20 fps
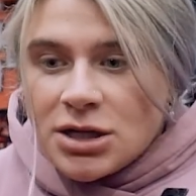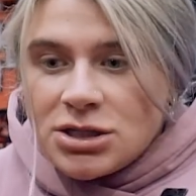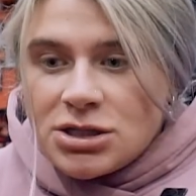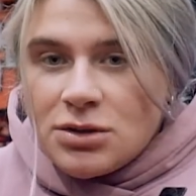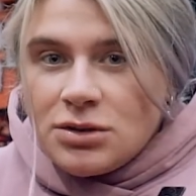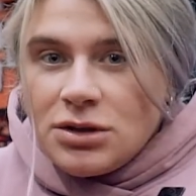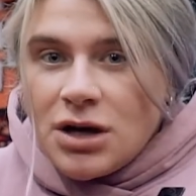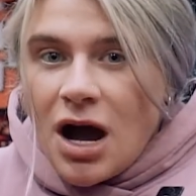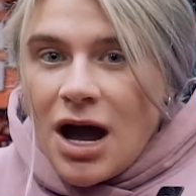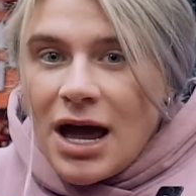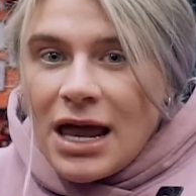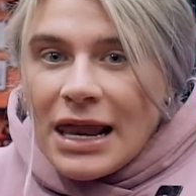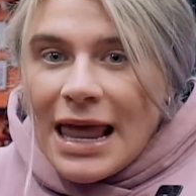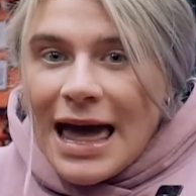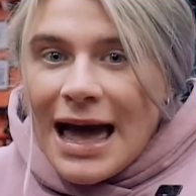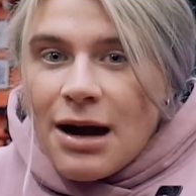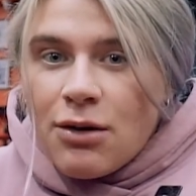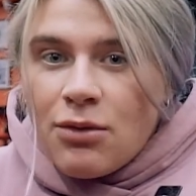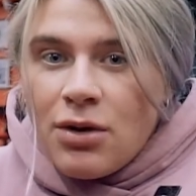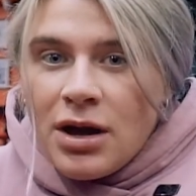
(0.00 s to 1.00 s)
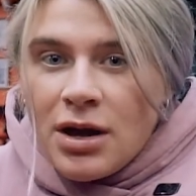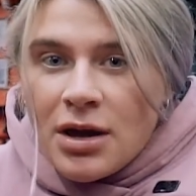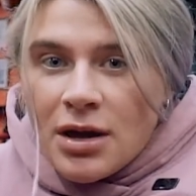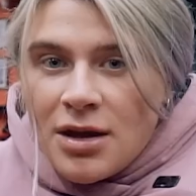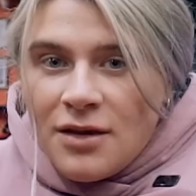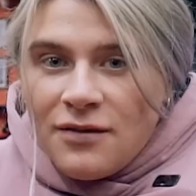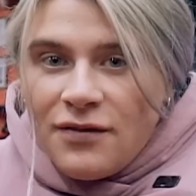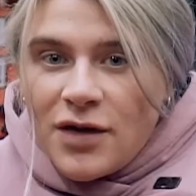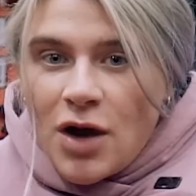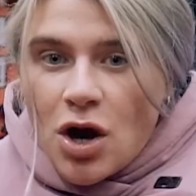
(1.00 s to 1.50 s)
do not allow
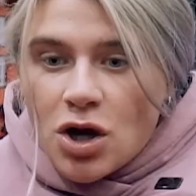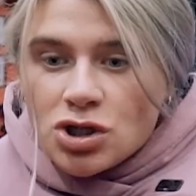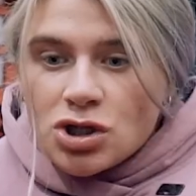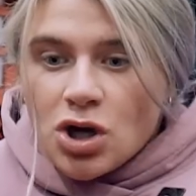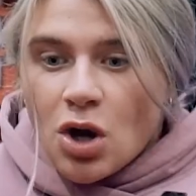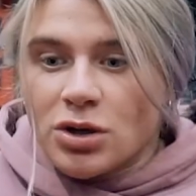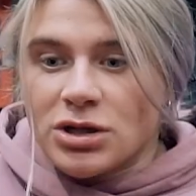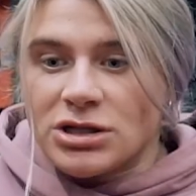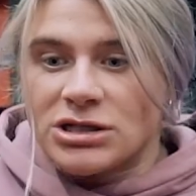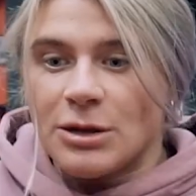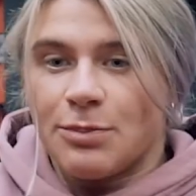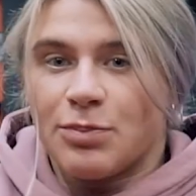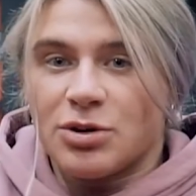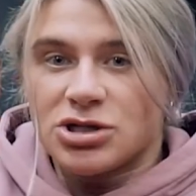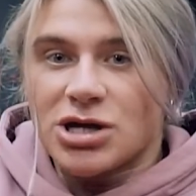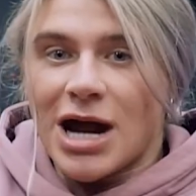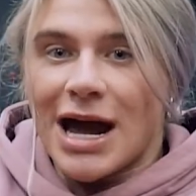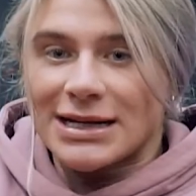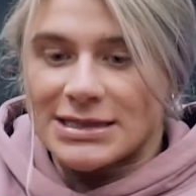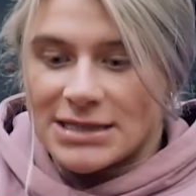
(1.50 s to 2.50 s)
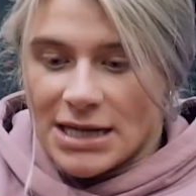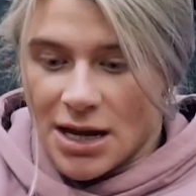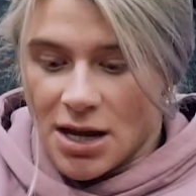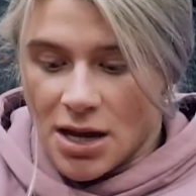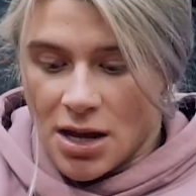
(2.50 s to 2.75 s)
for your shoulders to protract